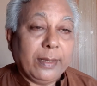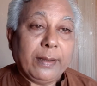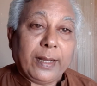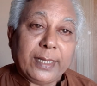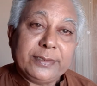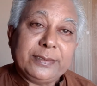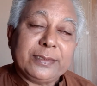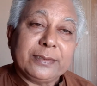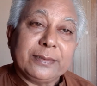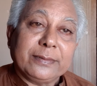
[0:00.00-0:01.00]
And
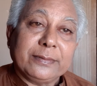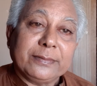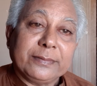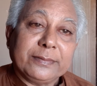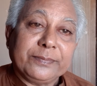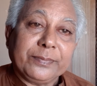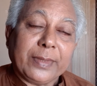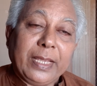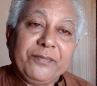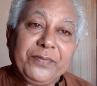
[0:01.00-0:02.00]

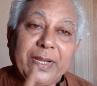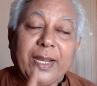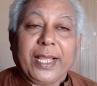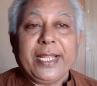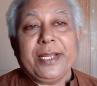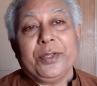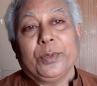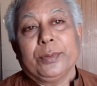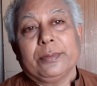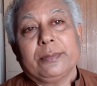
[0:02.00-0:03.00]
every line
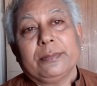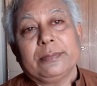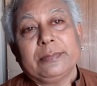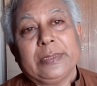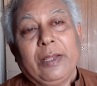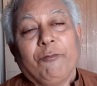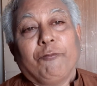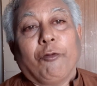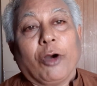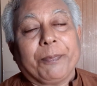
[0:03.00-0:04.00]

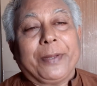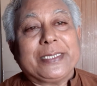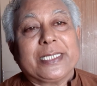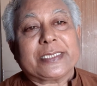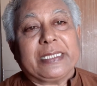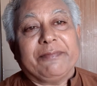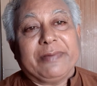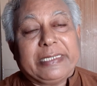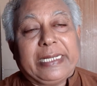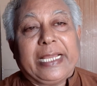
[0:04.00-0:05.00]
4 pages
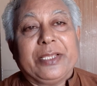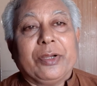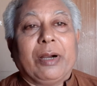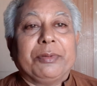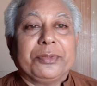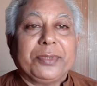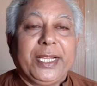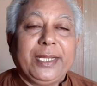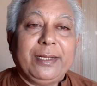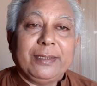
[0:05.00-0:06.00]
every day you have to read.